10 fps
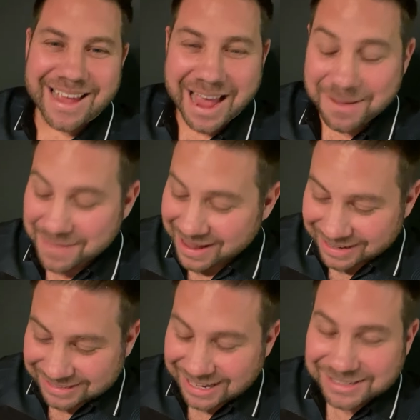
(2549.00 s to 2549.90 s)
Amen.
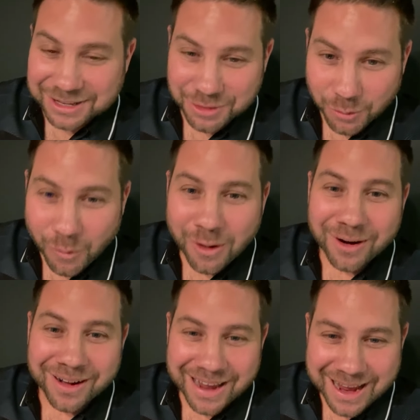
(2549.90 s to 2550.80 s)
It says in the
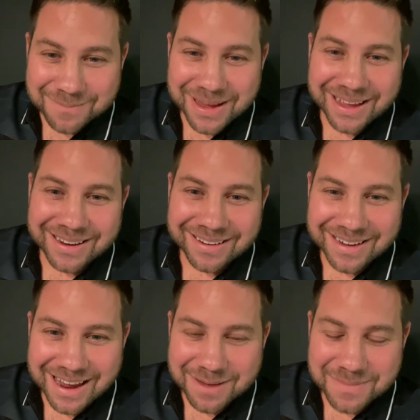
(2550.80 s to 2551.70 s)
word,
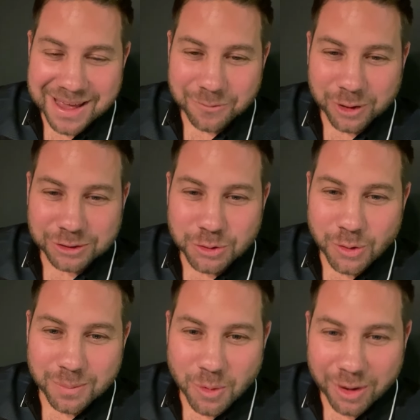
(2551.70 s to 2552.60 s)
amen, amen. Where two
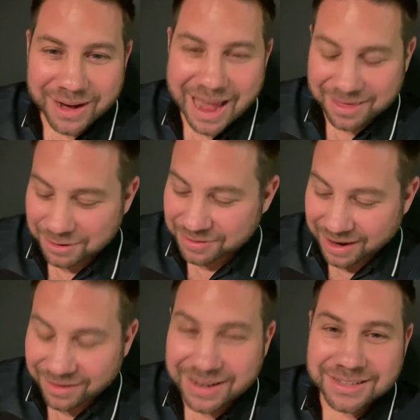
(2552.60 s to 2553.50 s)
or more gathered,
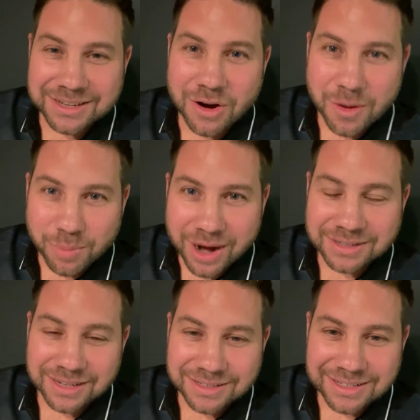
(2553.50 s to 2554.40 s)
there he is in our
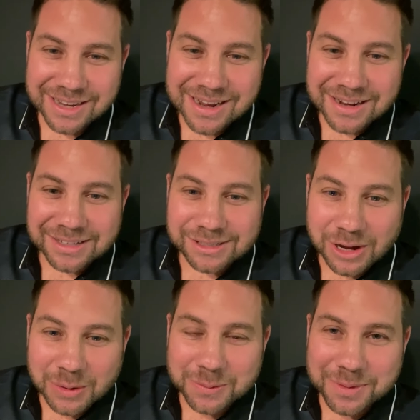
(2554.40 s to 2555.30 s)
presence.
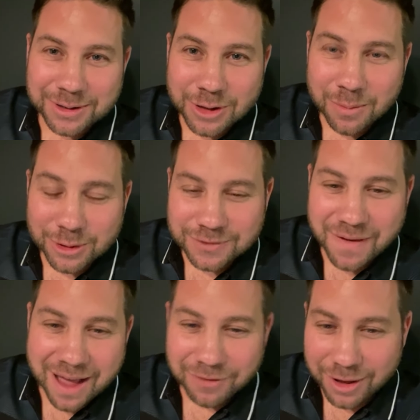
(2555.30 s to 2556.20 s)
So there's almost
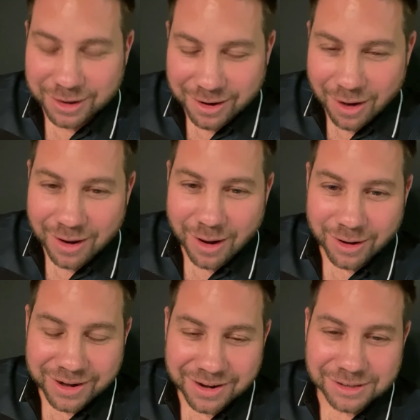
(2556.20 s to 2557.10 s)
500
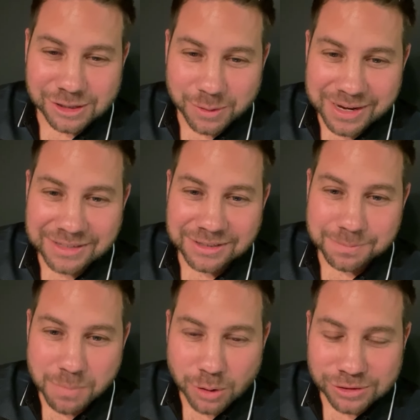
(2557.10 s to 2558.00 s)
on here. So he's
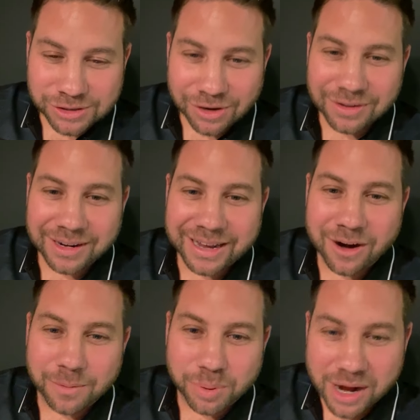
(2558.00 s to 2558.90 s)
most certainly in
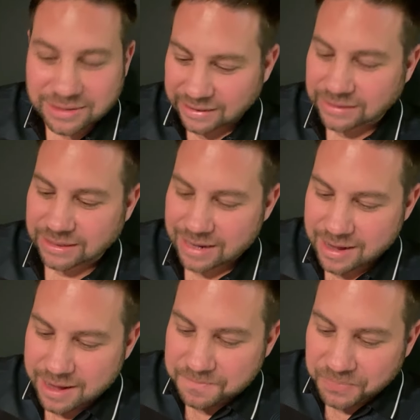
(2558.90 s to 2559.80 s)
our presence.
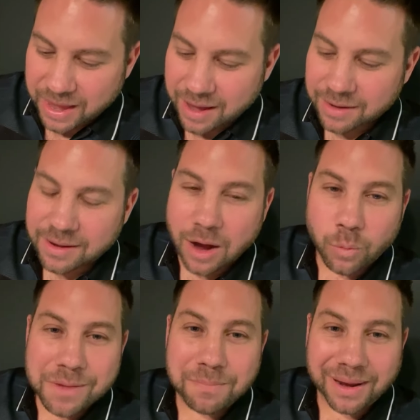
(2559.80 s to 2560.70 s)
And
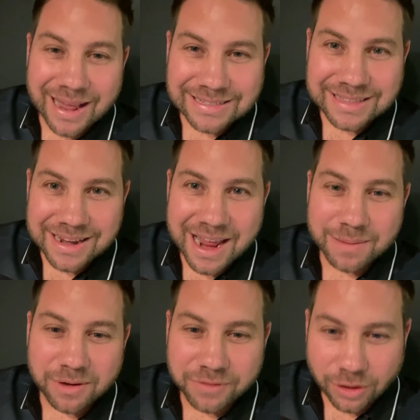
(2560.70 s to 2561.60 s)
we bless the
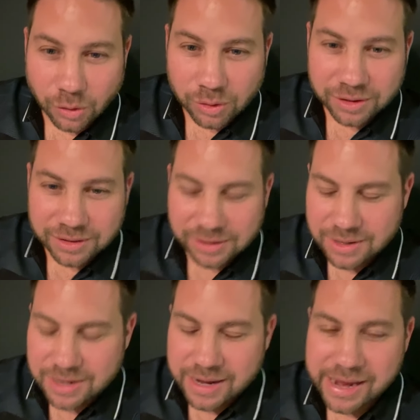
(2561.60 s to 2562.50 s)
name of the Lord.
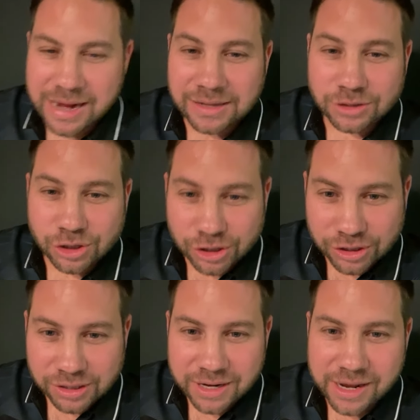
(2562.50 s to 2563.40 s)
He is
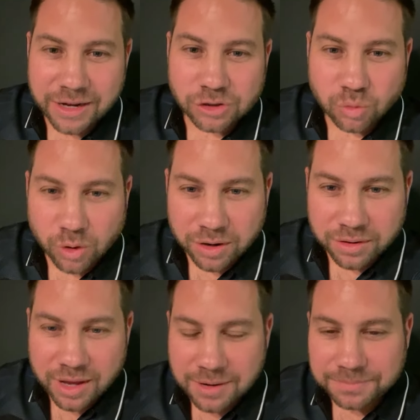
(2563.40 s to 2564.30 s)
good. He is
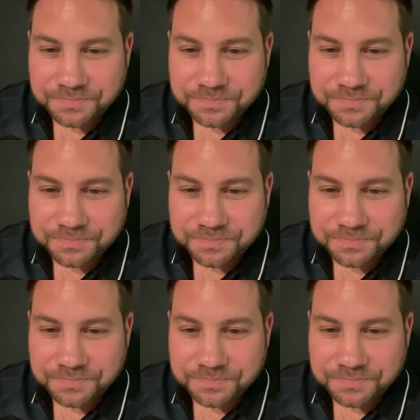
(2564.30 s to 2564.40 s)
worthy.